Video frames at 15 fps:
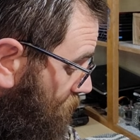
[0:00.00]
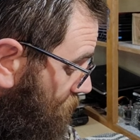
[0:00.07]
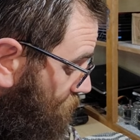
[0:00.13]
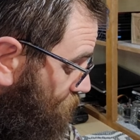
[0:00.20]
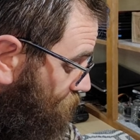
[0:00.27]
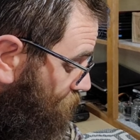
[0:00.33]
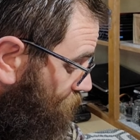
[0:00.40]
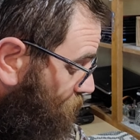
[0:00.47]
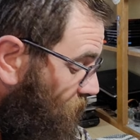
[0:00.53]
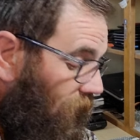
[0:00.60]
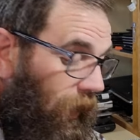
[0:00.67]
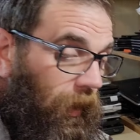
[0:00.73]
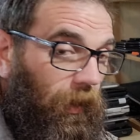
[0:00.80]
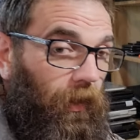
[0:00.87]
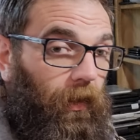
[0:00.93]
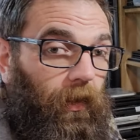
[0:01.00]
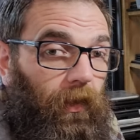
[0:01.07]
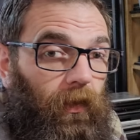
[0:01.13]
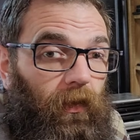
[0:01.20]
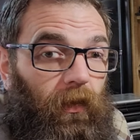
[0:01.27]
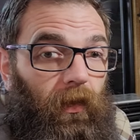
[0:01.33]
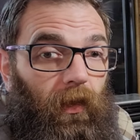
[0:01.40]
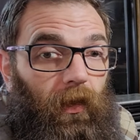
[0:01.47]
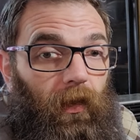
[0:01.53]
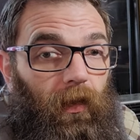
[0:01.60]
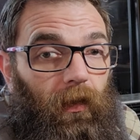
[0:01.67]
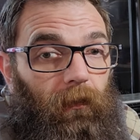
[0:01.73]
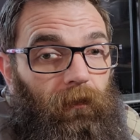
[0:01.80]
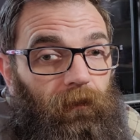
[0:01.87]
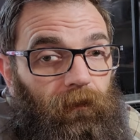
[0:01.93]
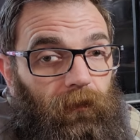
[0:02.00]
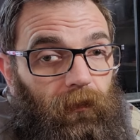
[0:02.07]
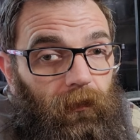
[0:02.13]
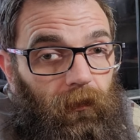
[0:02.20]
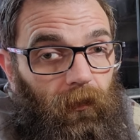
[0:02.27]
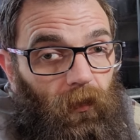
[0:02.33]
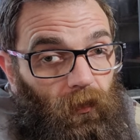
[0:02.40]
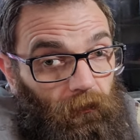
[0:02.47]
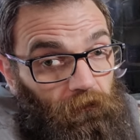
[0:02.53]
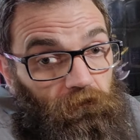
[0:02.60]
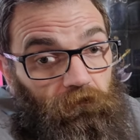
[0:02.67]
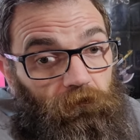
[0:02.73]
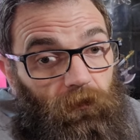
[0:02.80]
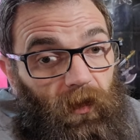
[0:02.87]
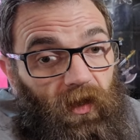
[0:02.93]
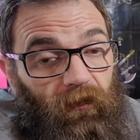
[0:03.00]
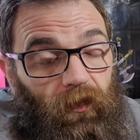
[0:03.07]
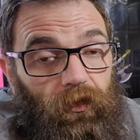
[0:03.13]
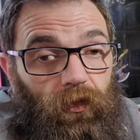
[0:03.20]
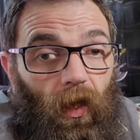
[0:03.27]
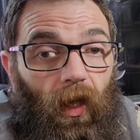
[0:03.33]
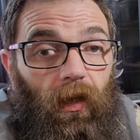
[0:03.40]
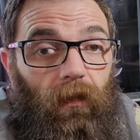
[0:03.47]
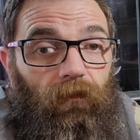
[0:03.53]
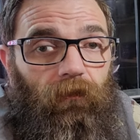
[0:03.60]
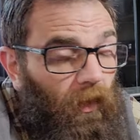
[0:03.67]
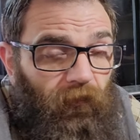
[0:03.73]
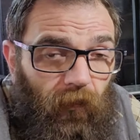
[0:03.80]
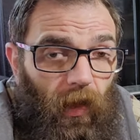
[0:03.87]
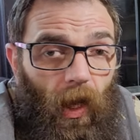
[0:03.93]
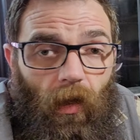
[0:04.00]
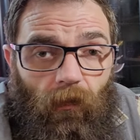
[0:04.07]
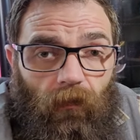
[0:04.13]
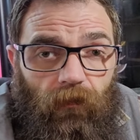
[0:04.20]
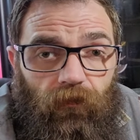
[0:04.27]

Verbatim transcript: it, and uh, give it a try. But for now,